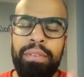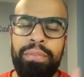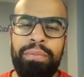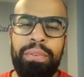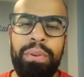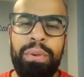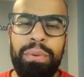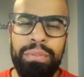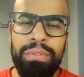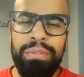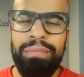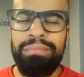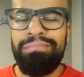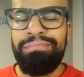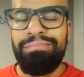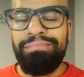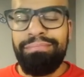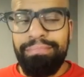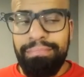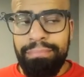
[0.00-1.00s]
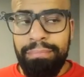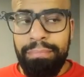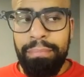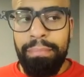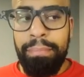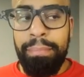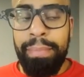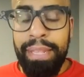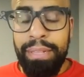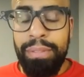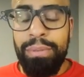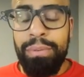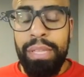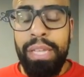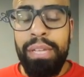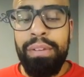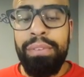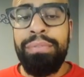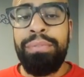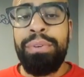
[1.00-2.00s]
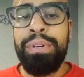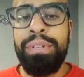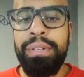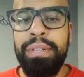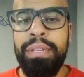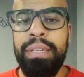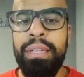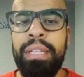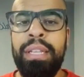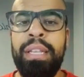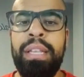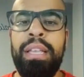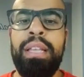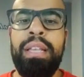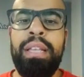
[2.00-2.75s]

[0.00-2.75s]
folks may do that, unfortunately.